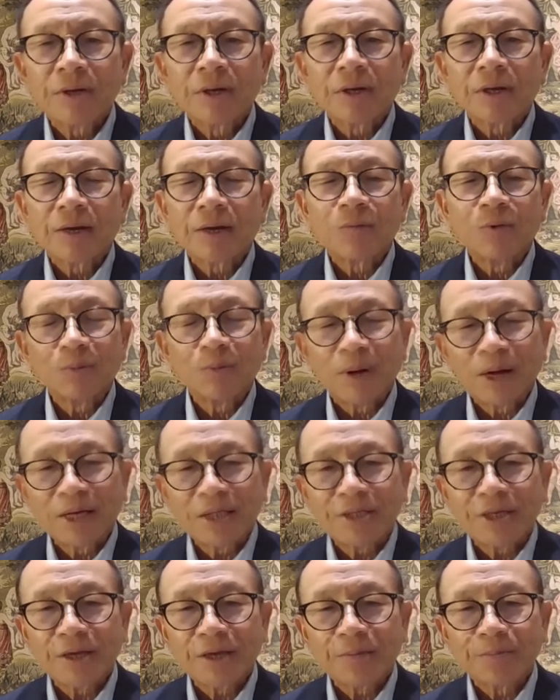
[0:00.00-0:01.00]
and
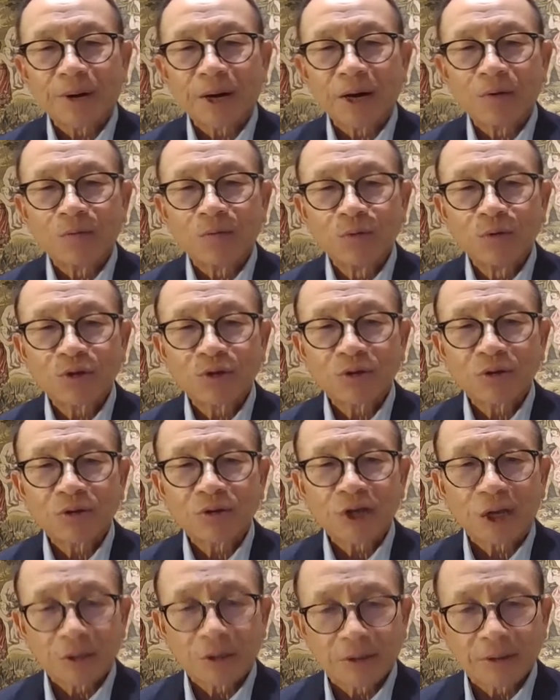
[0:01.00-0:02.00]
replacing it by rules of the
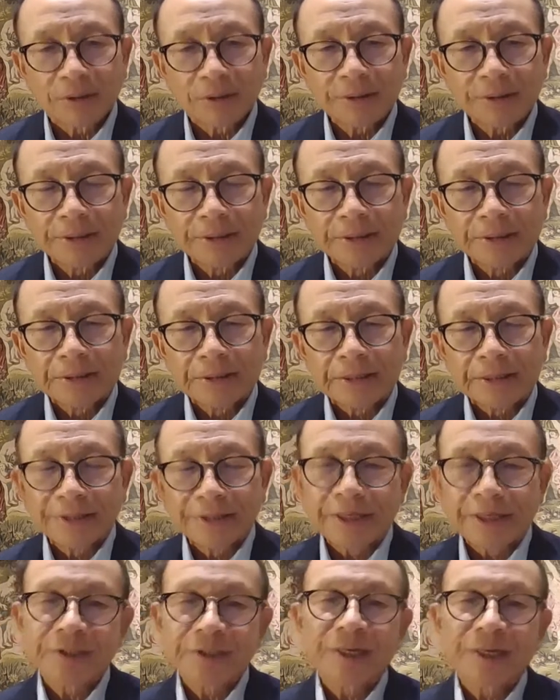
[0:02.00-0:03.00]
jungle.
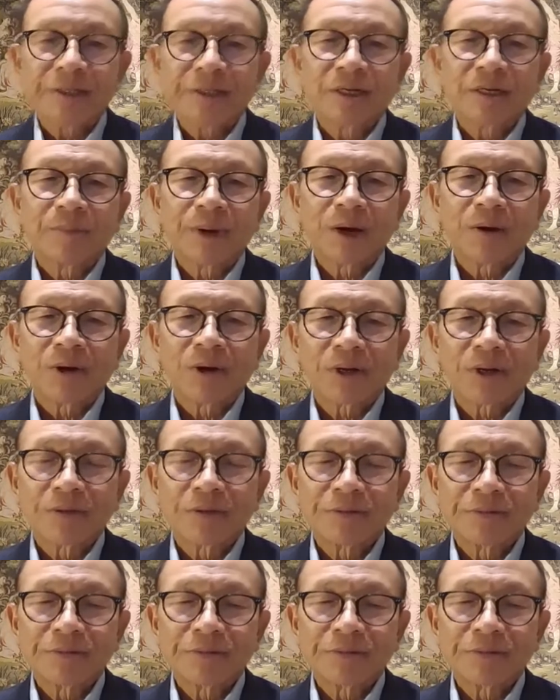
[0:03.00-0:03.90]
Dictated American